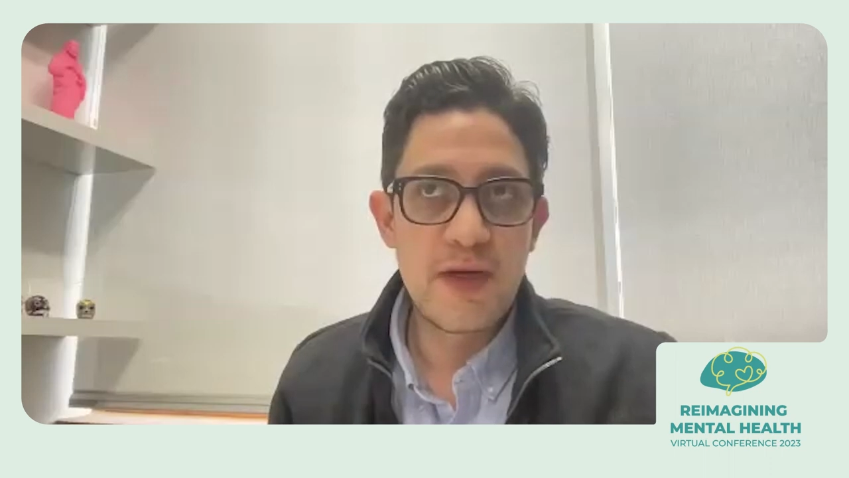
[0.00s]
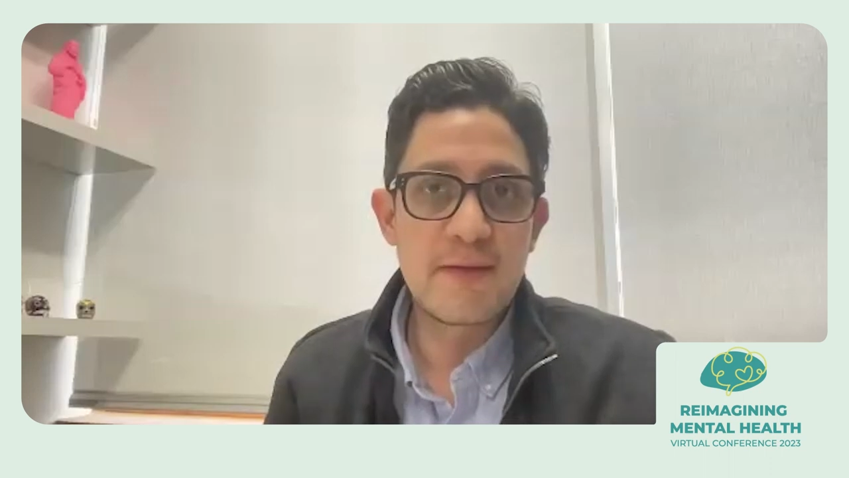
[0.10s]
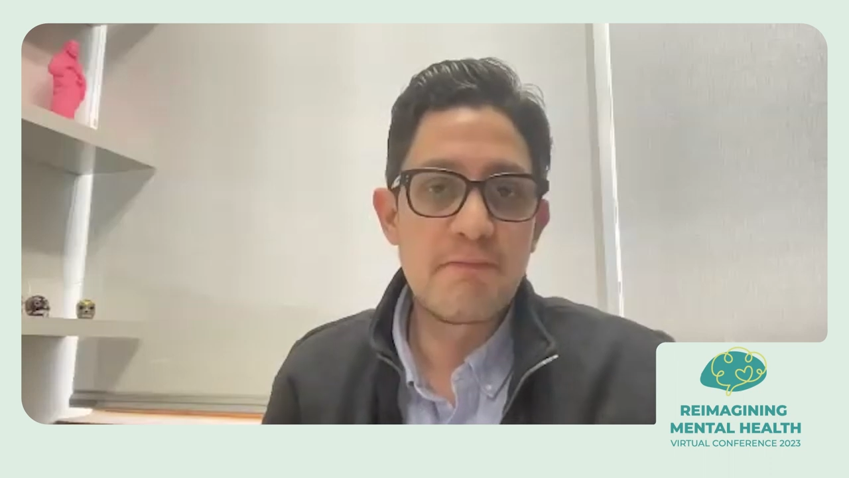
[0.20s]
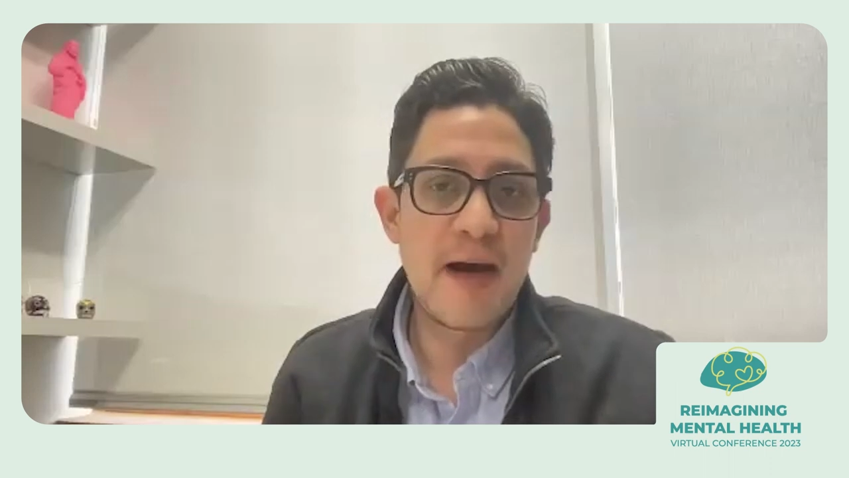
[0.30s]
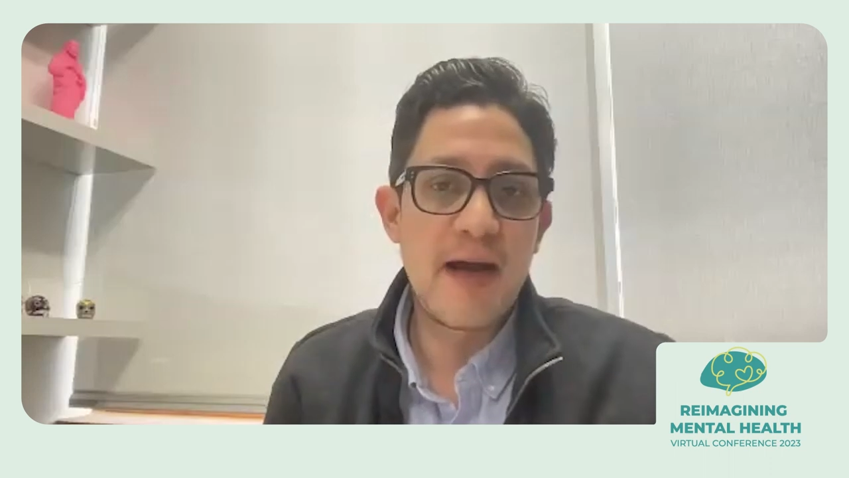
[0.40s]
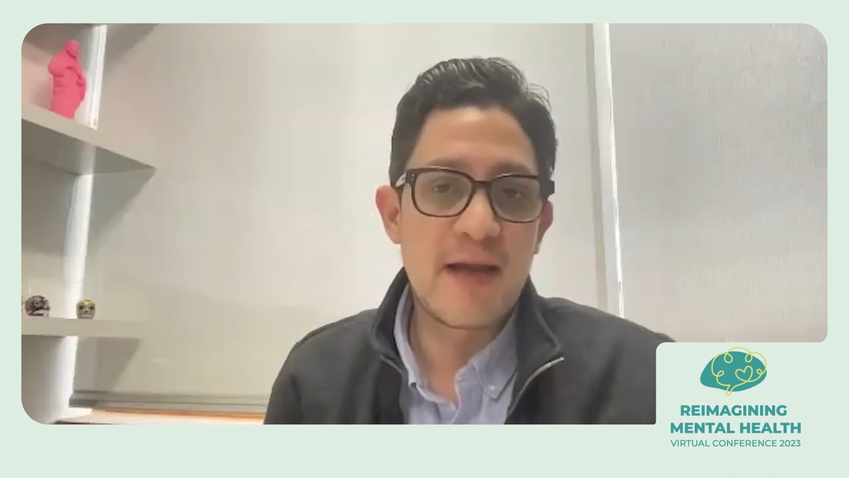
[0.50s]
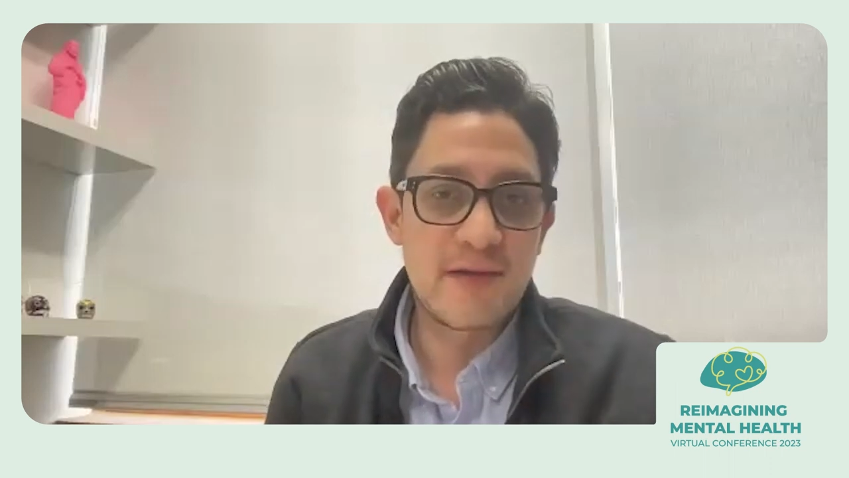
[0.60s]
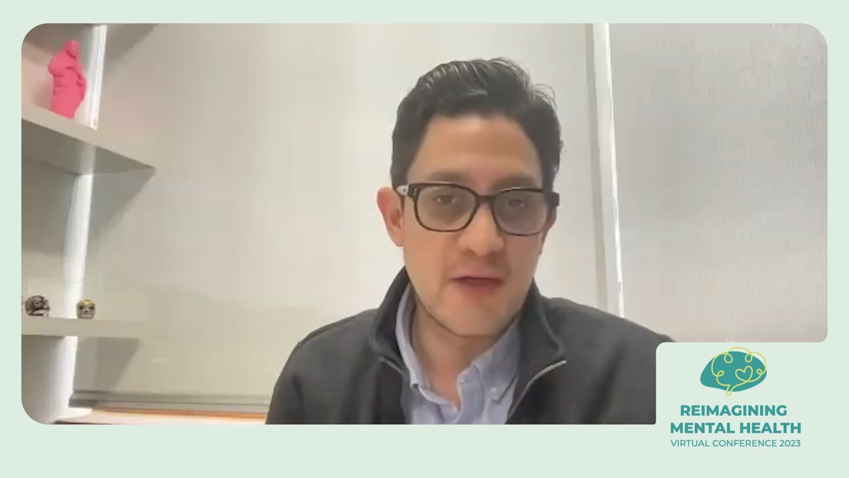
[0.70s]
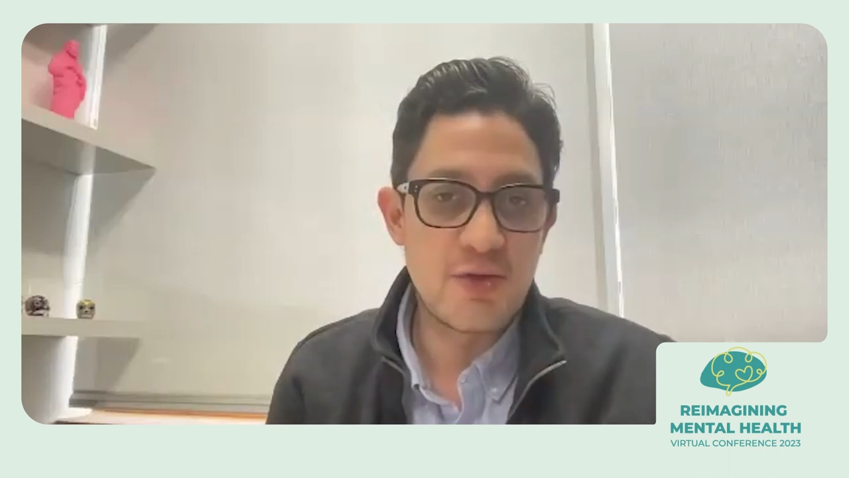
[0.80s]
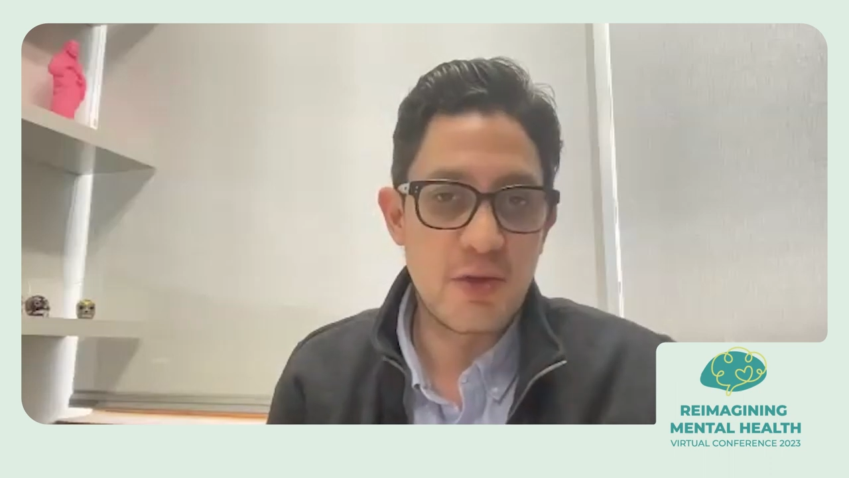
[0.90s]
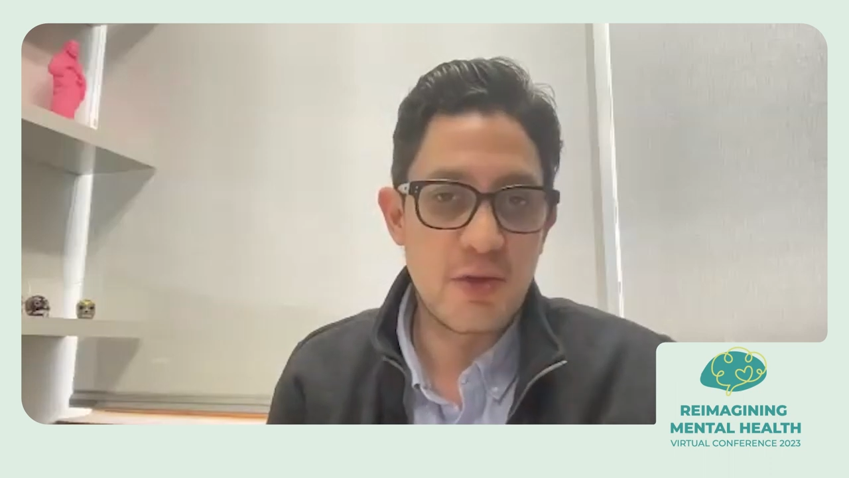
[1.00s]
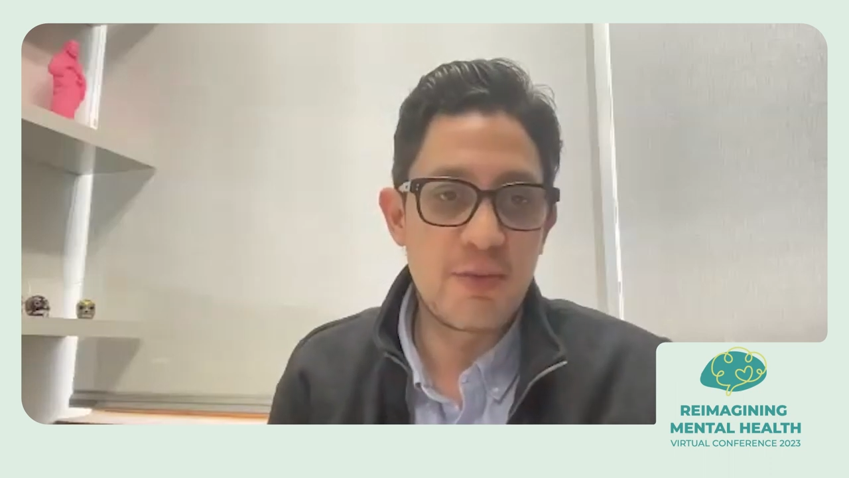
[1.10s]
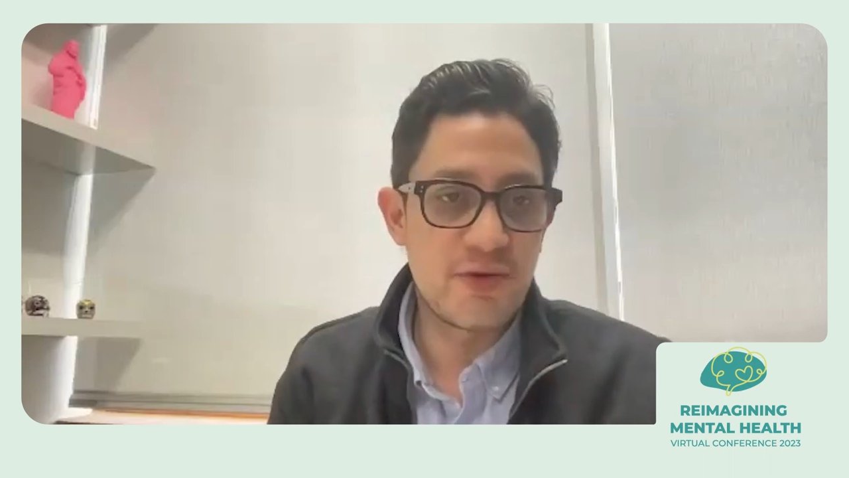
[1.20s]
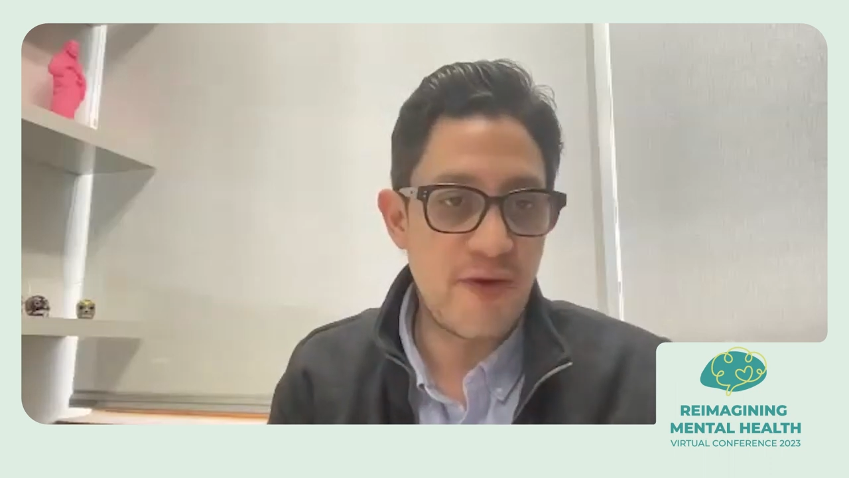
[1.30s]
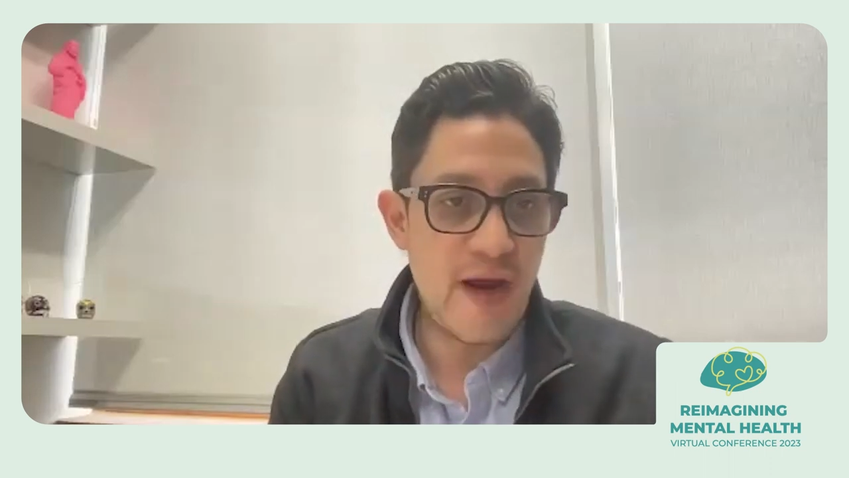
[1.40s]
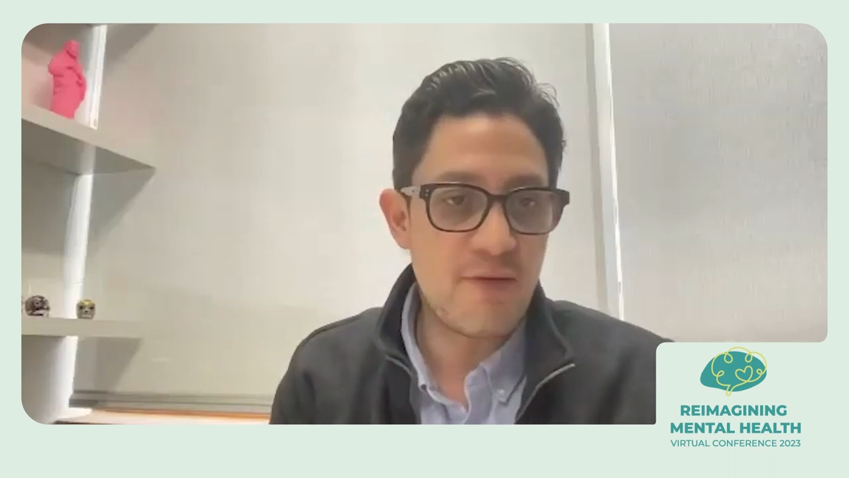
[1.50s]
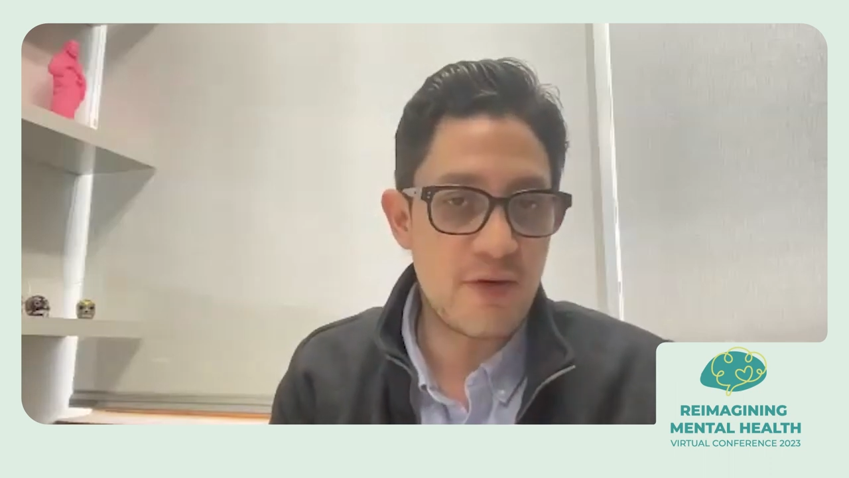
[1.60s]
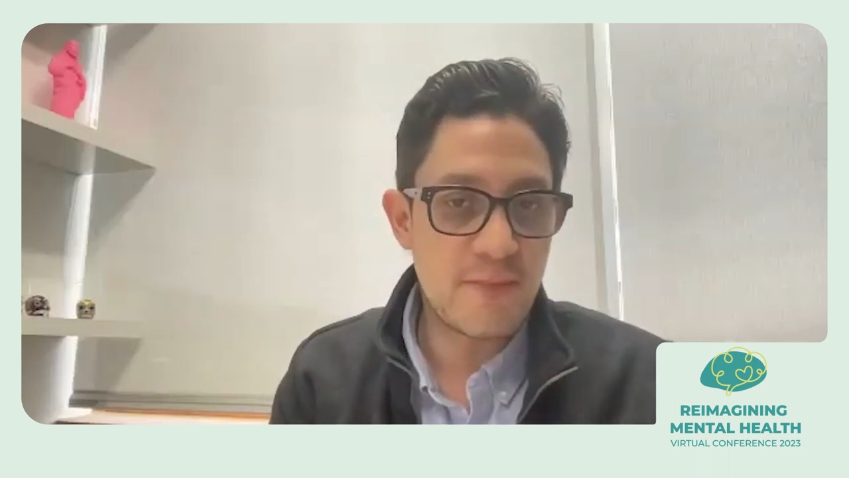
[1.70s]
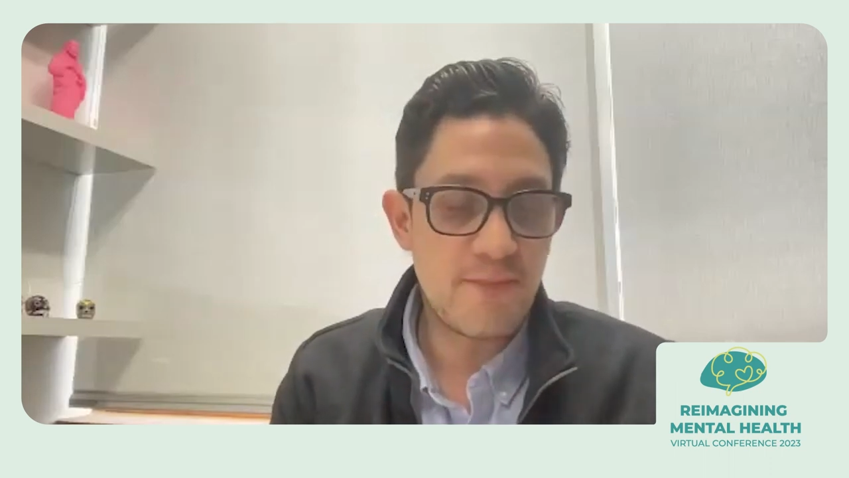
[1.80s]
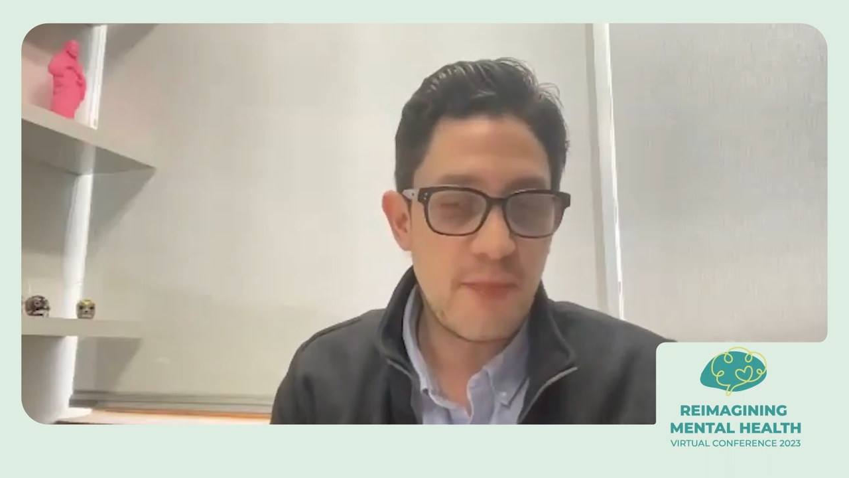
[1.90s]
written by sexual abuse
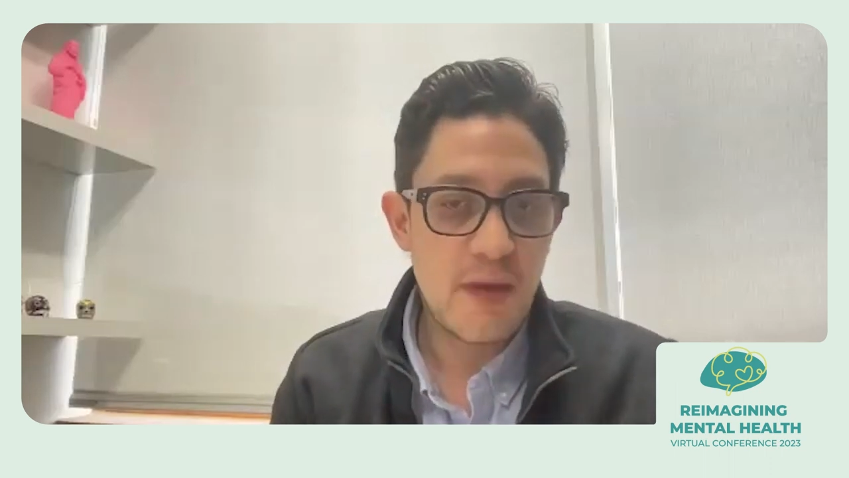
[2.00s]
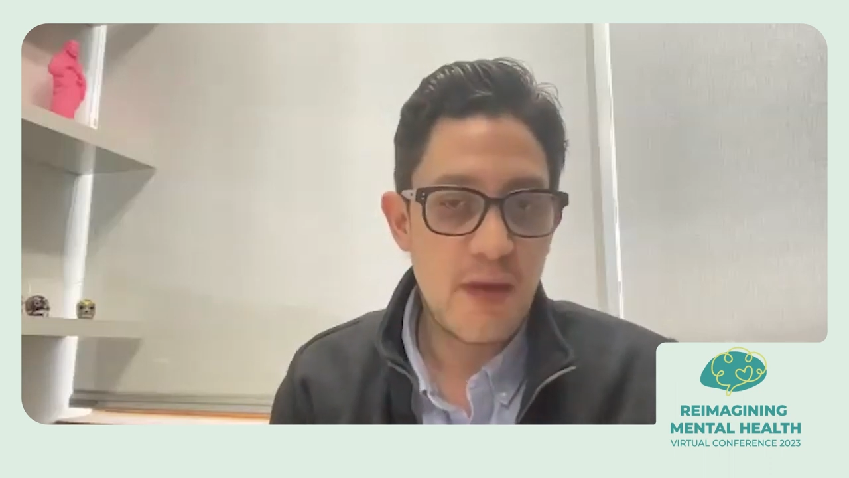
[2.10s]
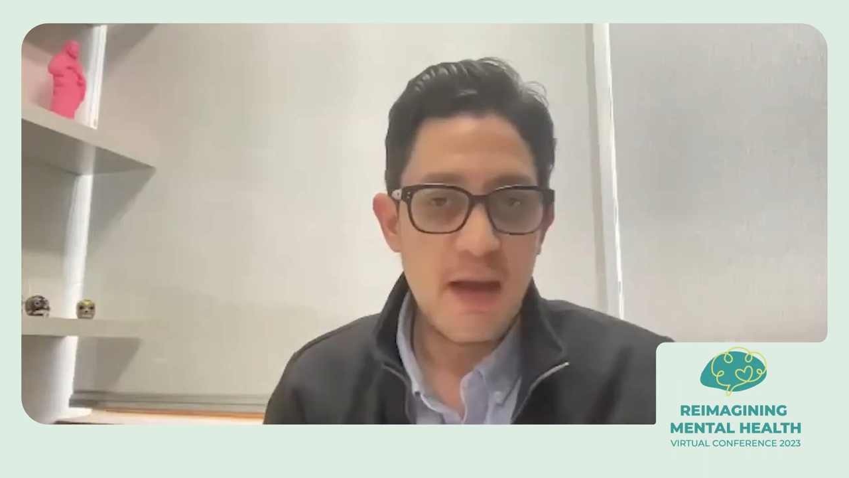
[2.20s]
survivors,